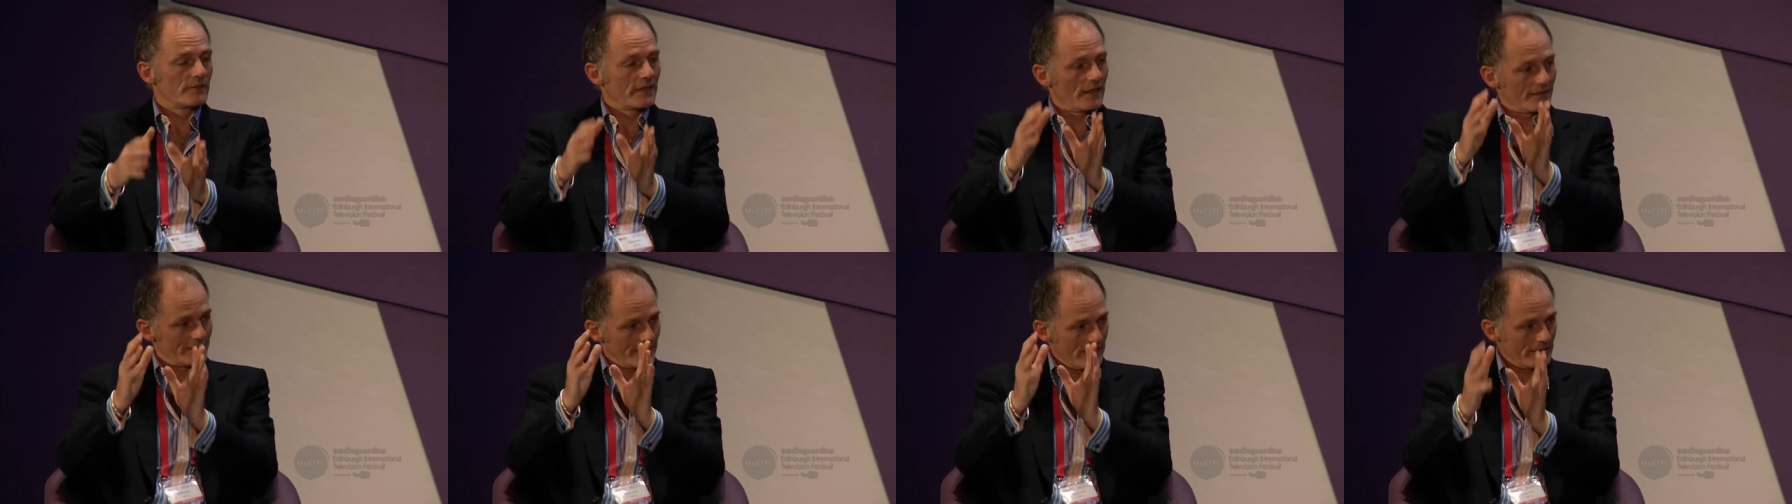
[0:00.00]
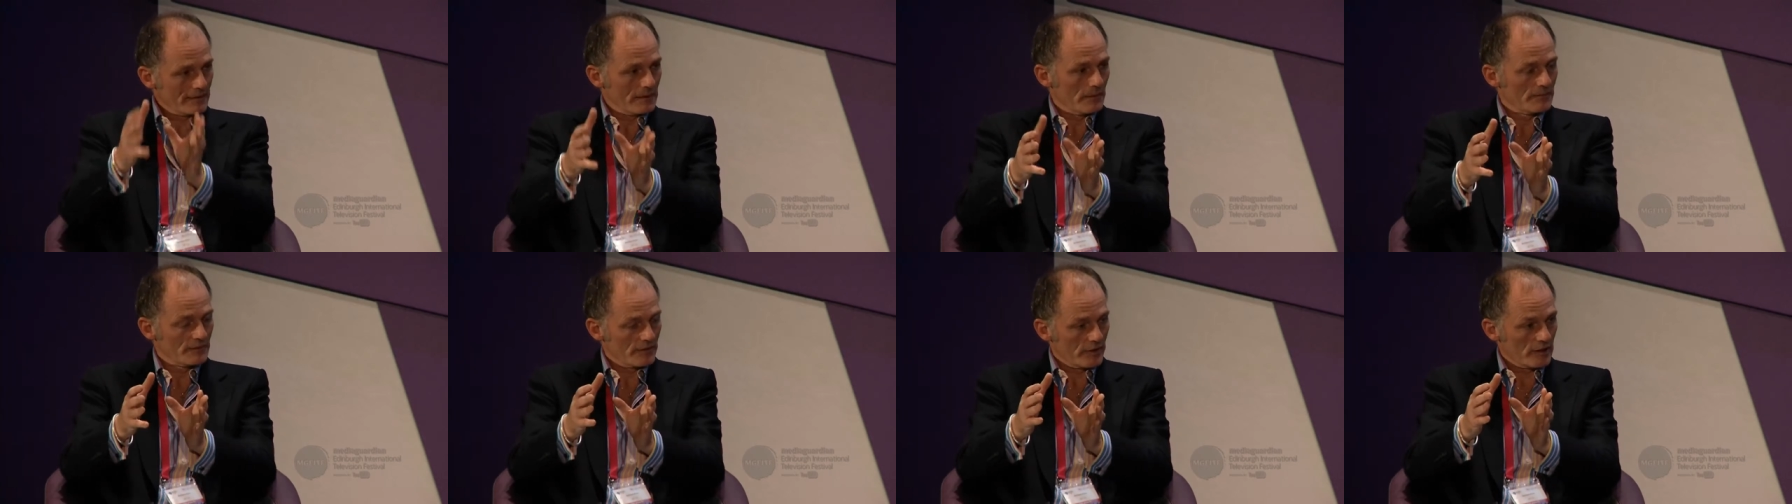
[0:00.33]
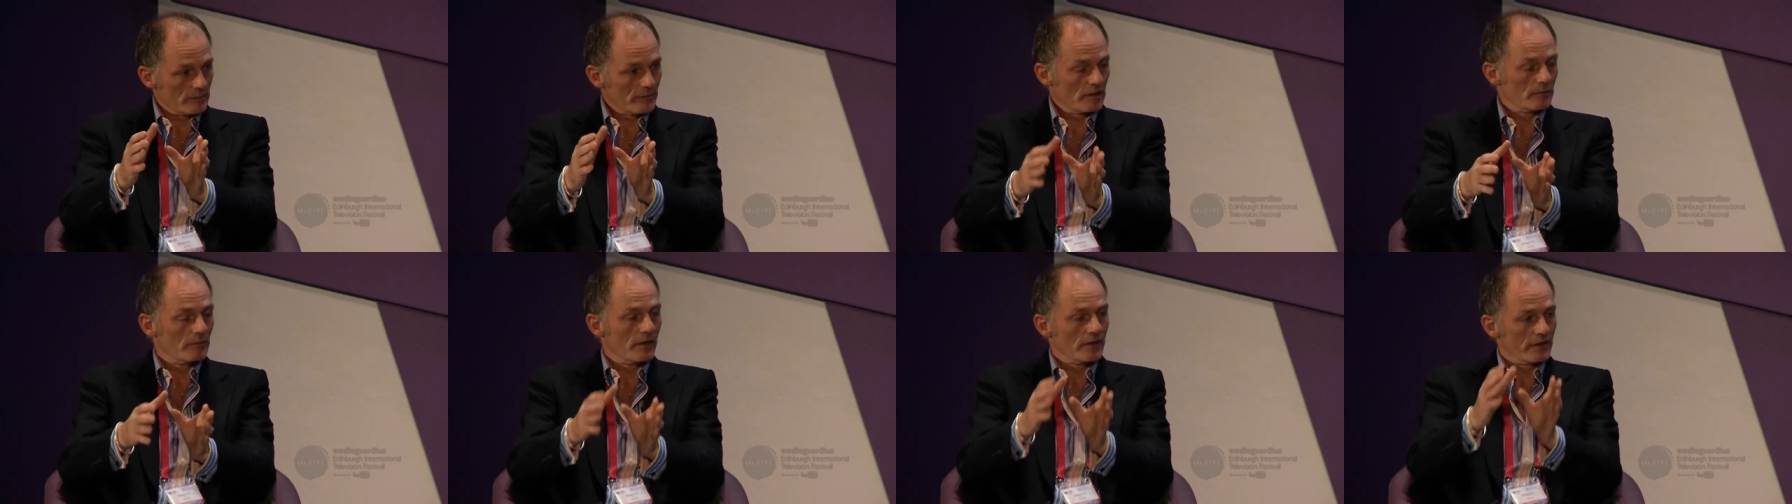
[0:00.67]
That takes up a certain
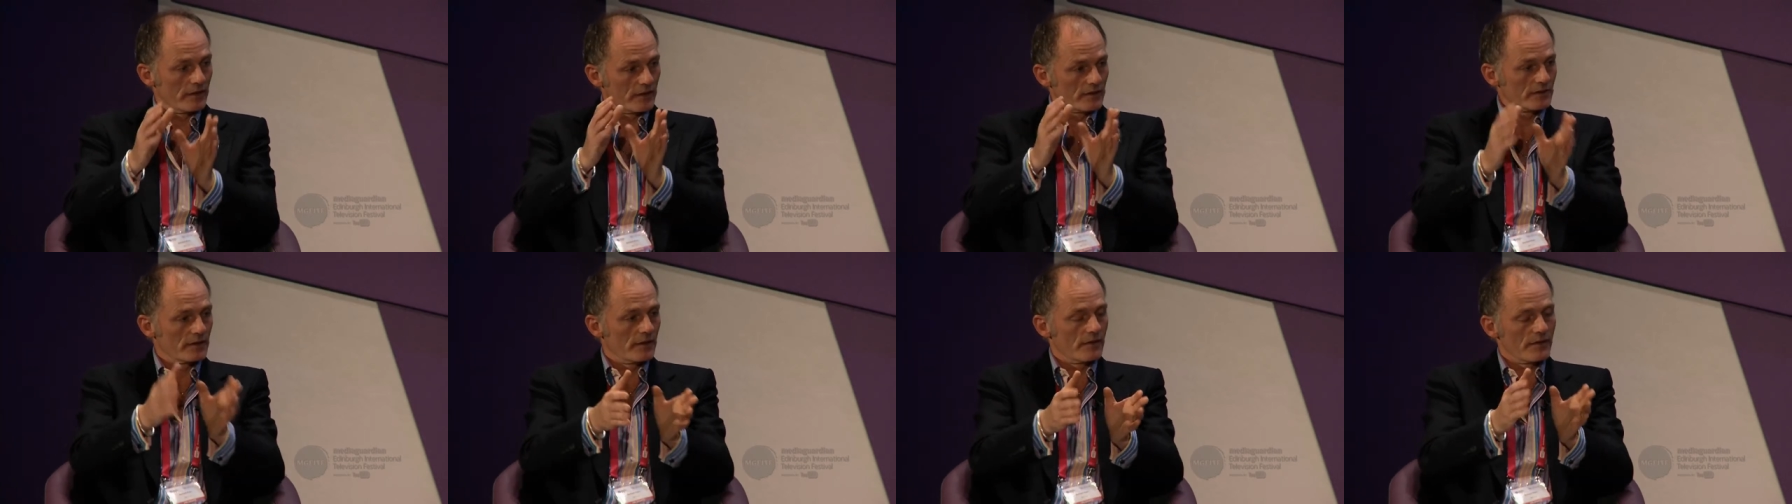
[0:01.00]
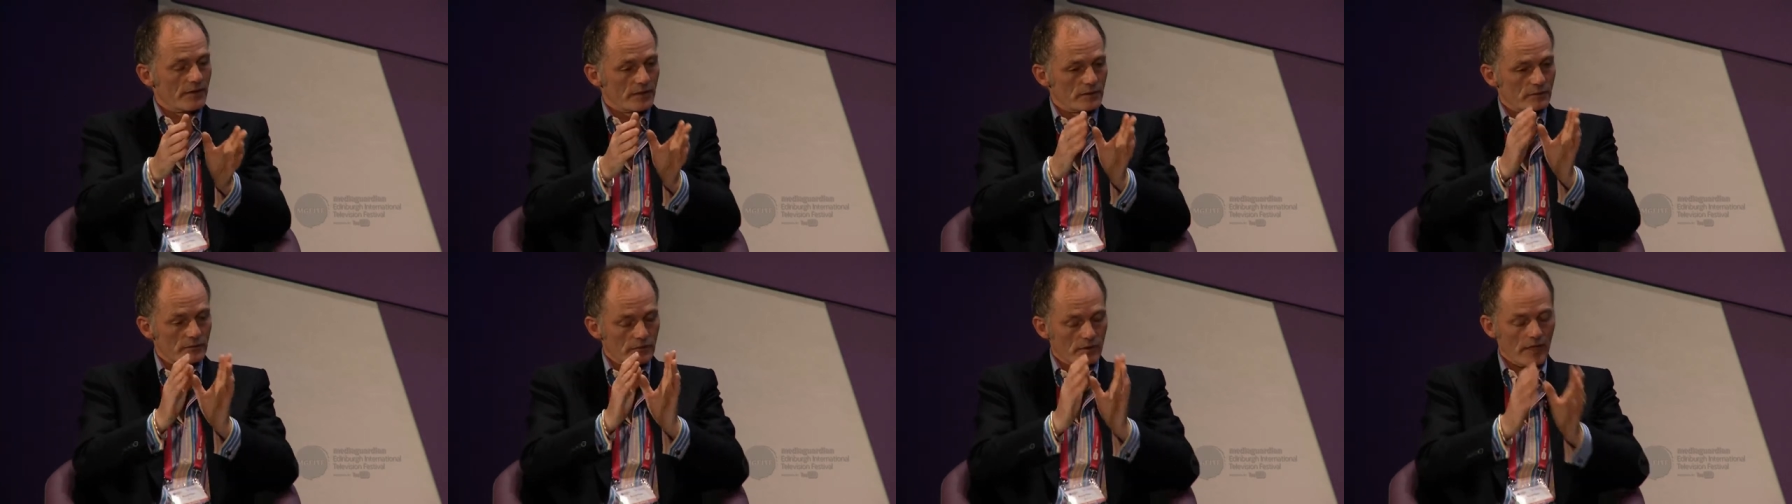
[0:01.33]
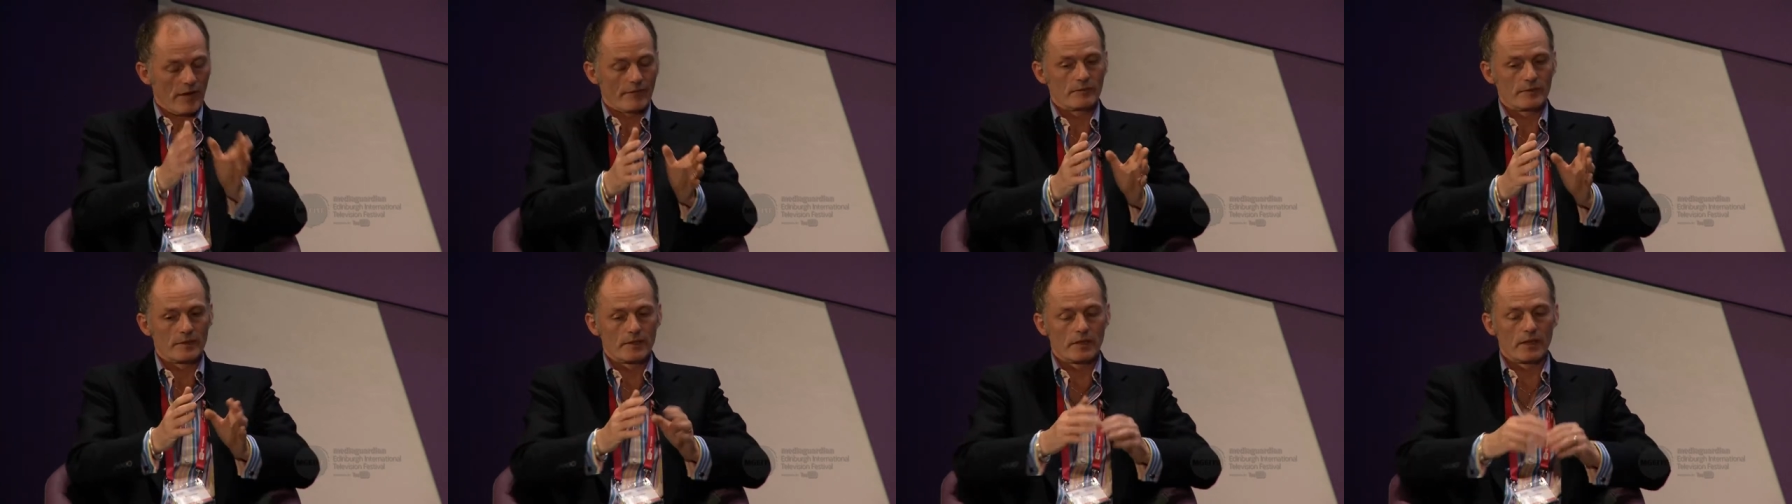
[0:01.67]
amount of money. There's certain things which
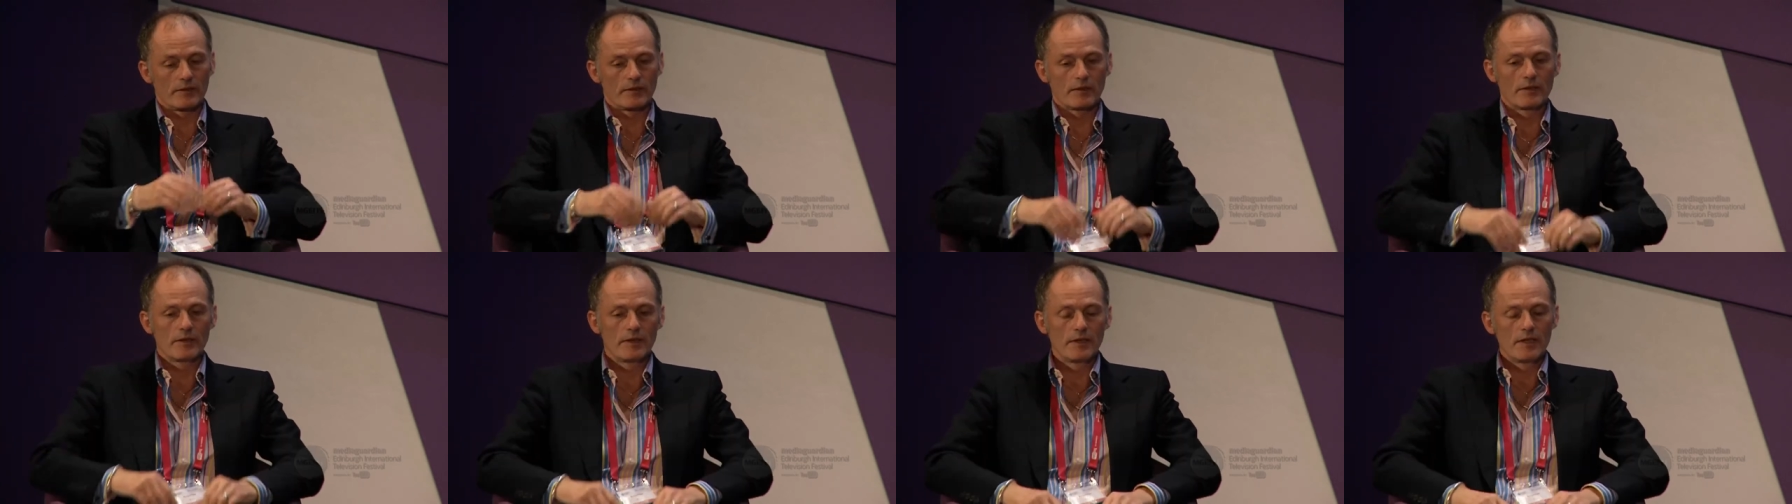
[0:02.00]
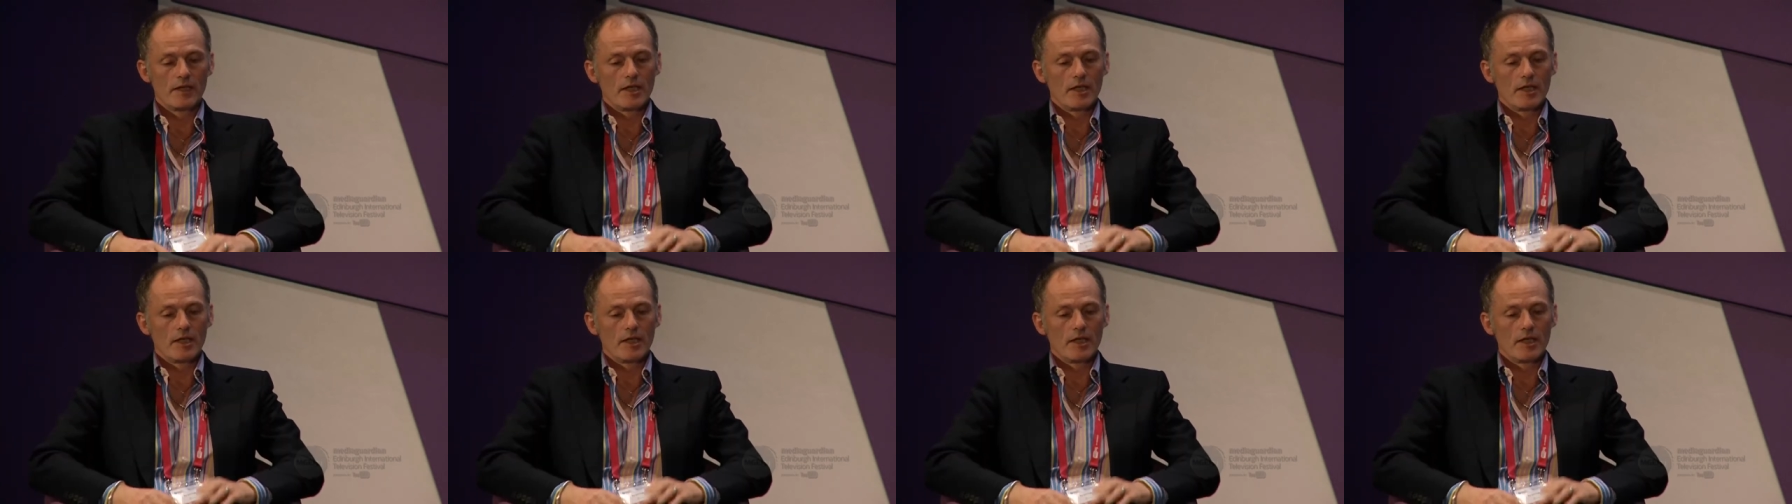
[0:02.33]
have to be done.